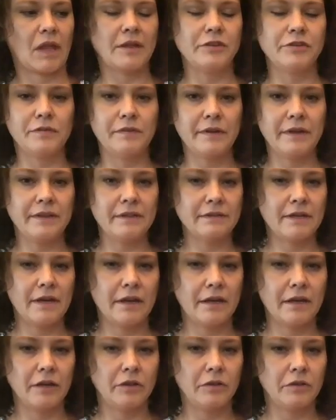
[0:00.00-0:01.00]
I do find the
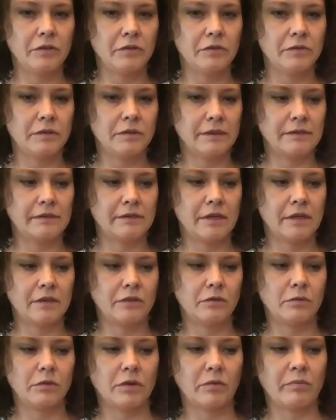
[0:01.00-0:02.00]
tacky glue does tend
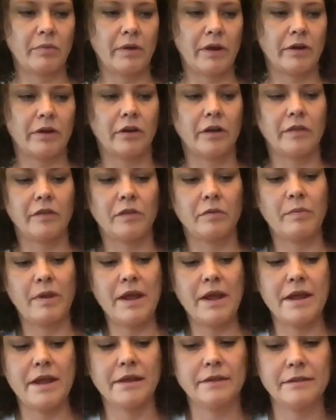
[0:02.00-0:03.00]
to work better on the
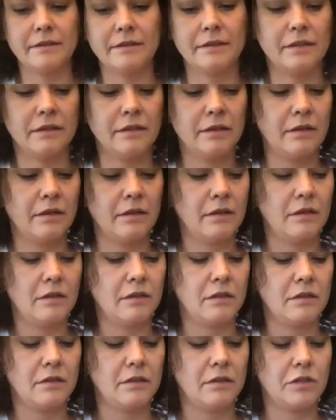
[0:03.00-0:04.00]
painted
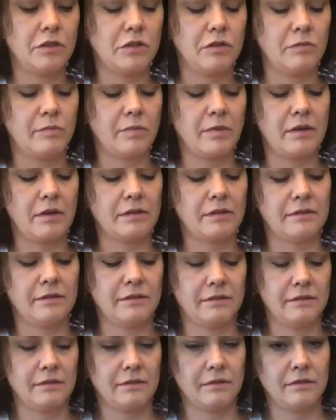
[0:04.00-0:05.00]
tissue
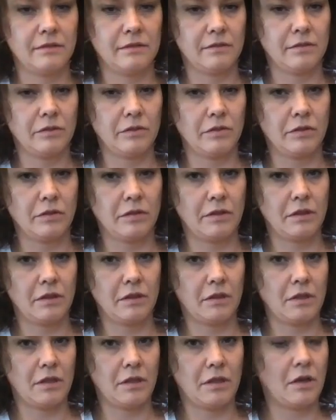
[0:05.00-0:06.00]
boxes
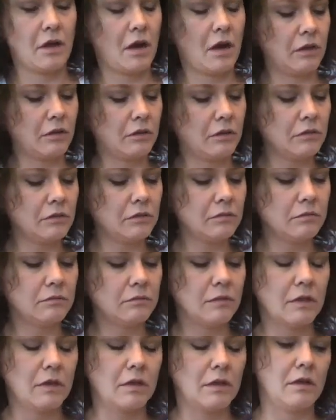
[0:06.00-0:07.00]
than the hot glue,
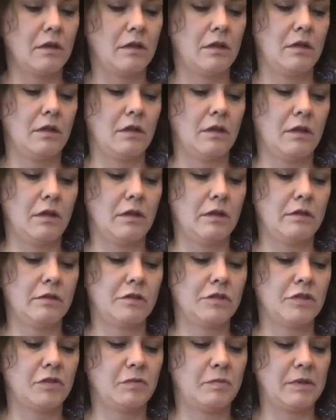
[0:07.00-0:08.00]

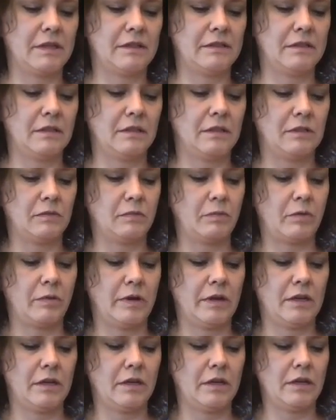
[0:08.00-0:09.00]
just because at this
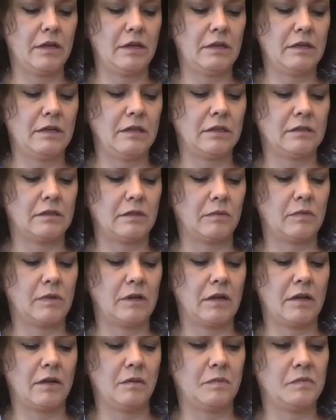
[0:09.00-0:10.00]
point it
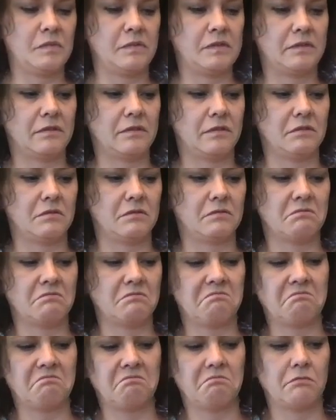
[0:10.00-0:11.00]
sometimes
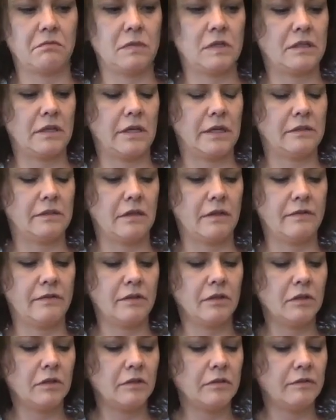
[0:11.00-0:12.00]
slides off the
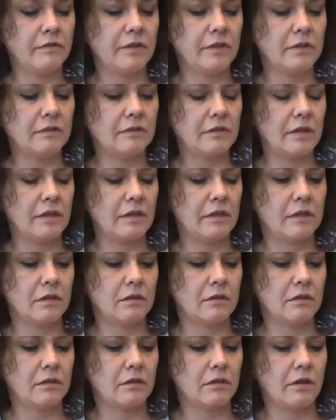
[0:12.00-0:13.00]
glue, it feels like,
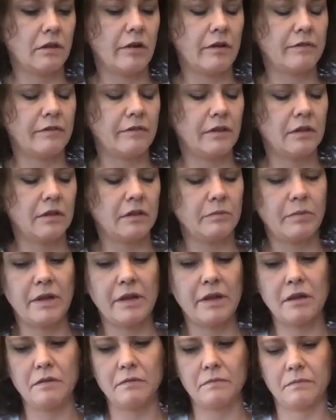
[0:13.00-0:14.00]
or off the
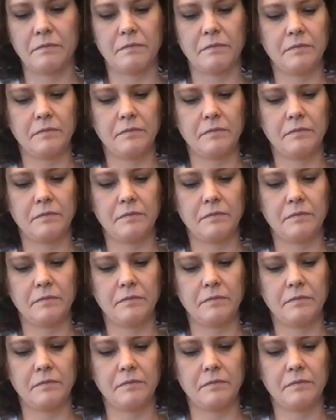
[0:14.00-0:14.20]
paint.